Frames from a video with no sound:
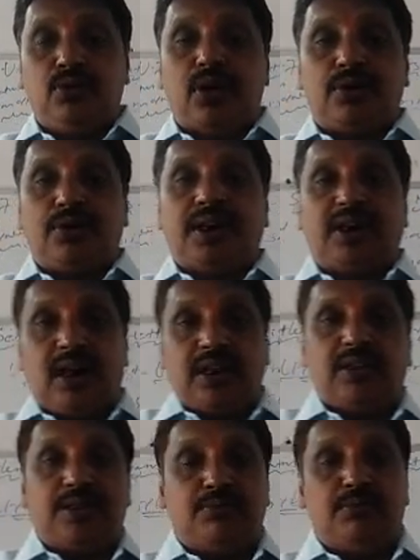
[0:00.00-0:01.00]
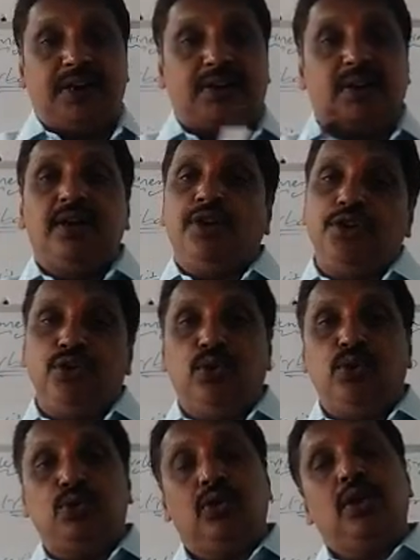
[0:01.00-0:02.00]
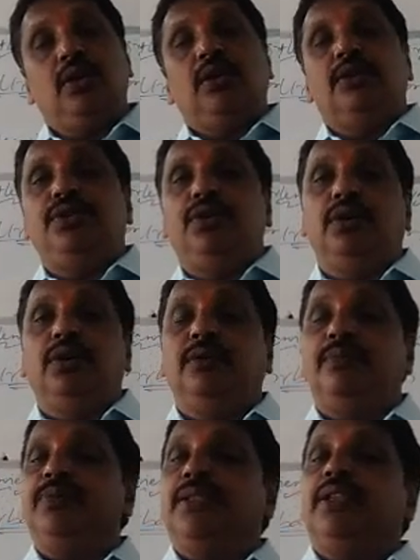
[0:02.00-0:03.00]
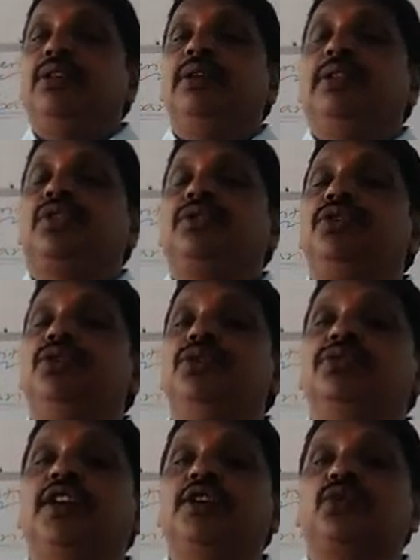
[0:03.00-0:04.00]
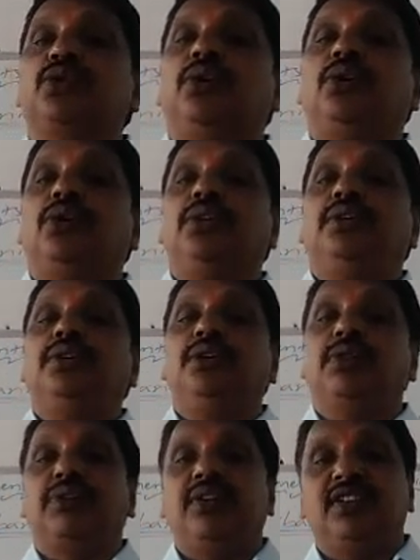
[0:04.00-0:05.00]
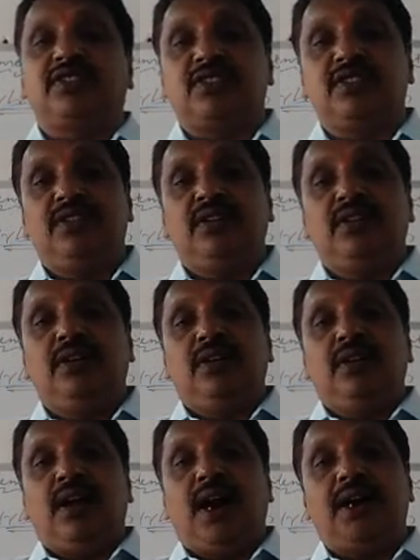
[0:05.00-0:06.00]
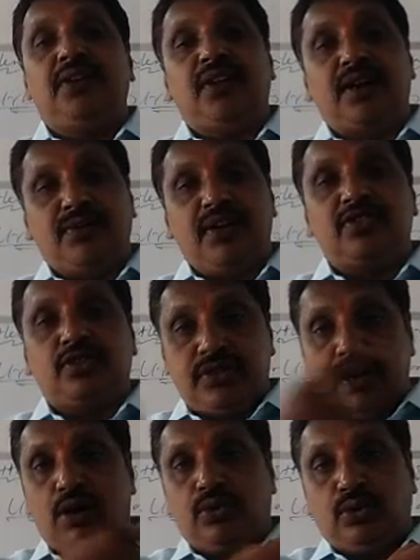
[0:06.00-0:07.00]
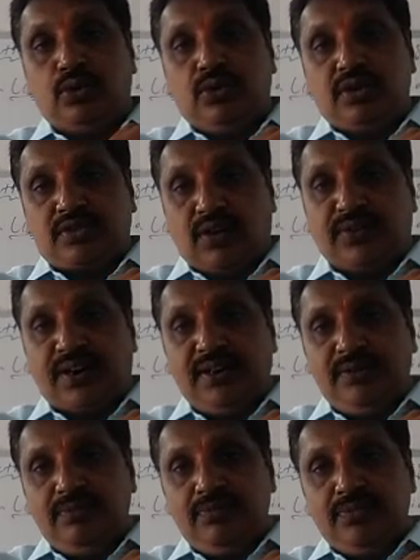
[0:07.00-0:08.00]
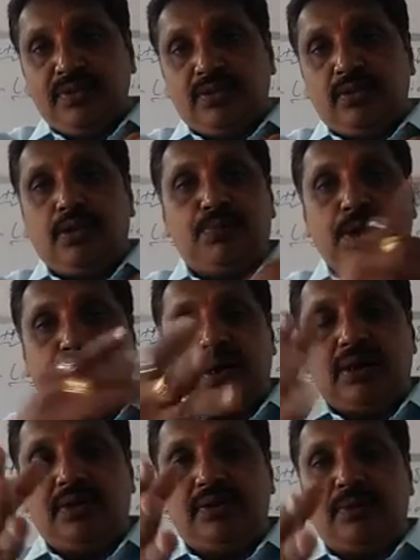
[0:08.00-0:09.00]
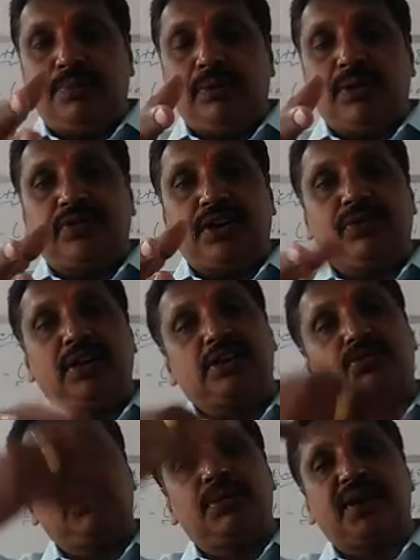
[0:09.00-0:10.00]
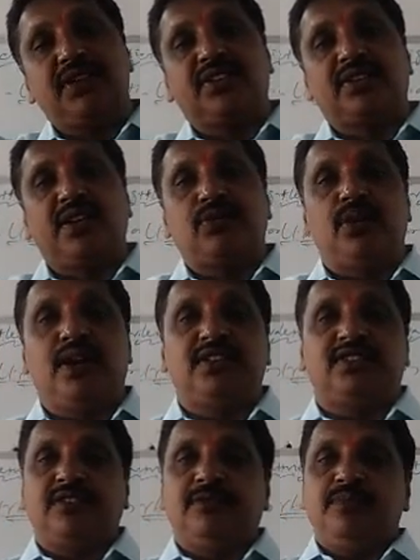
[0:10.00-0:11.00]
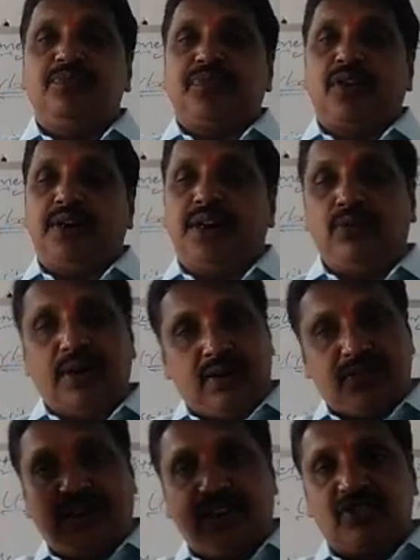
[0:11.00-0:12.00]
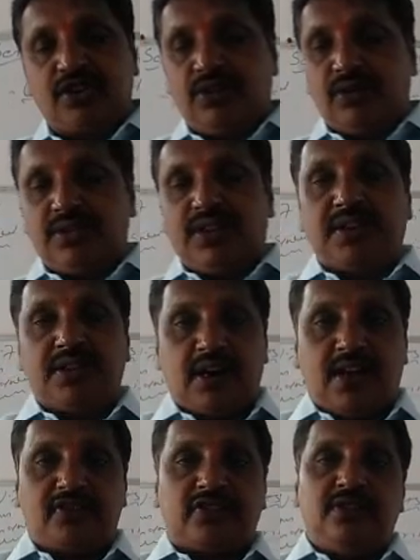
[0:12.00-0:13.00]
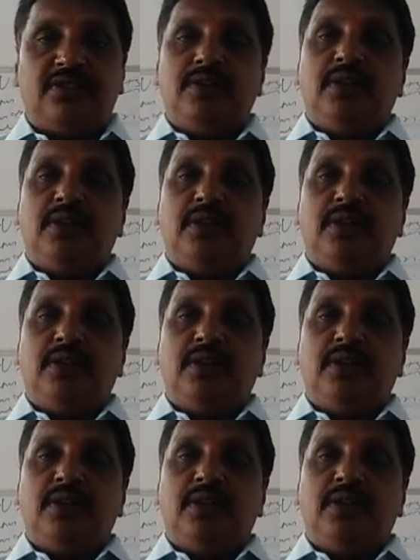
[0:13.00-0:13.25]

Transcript: want to take all that money? You will use and throw your waste, and that waste they have to suffer. The people of that village will be raising their voice. But one of the case study was there in the last